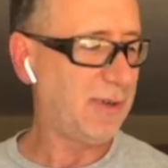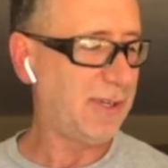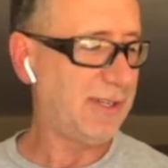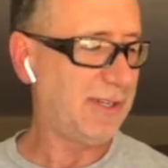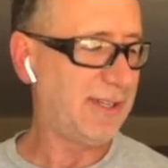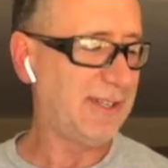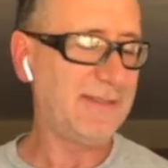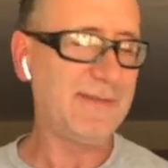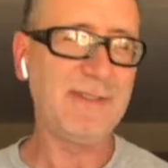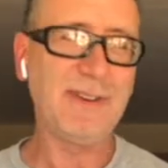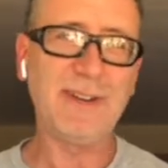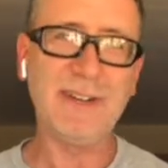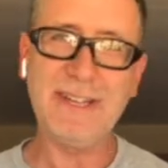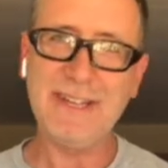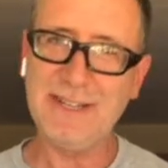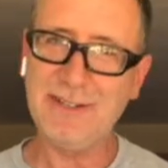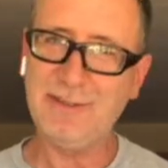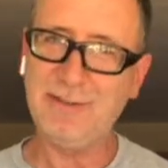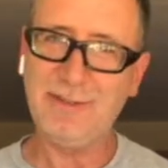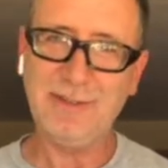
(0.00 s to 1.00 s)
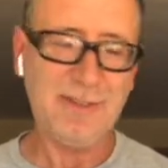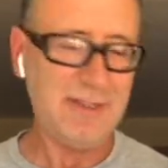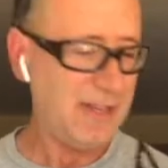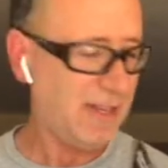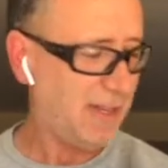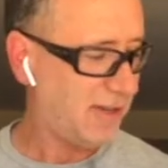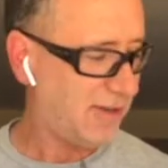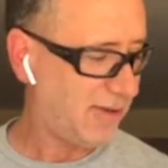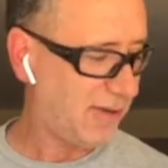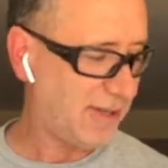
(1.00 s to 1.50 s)
which is very
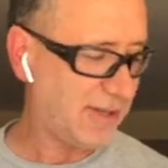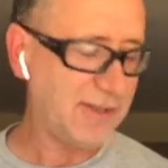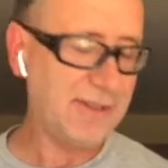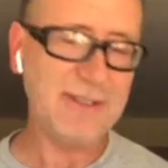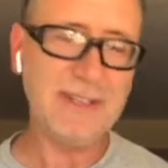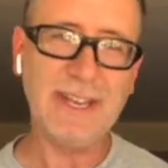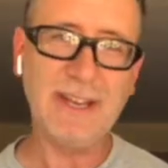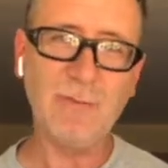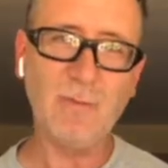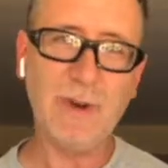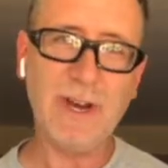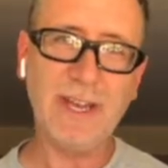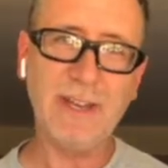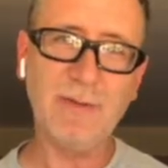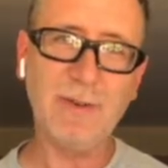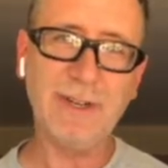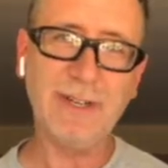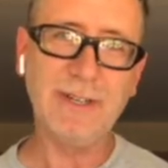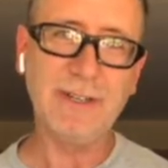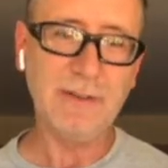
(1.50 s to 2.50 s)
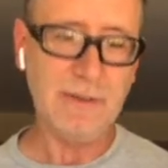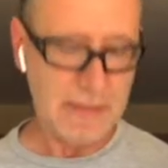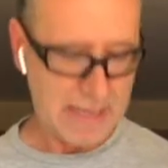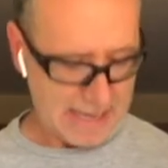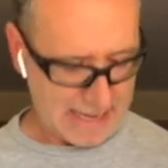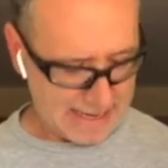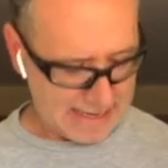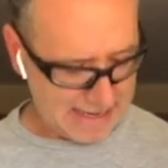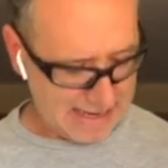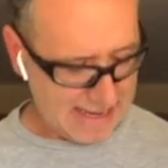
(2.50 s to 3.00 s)
interesting, and you'll understand why you want to do
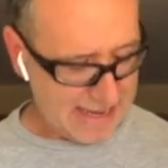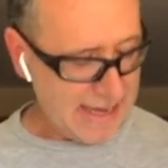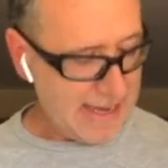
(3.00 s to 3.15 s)
that.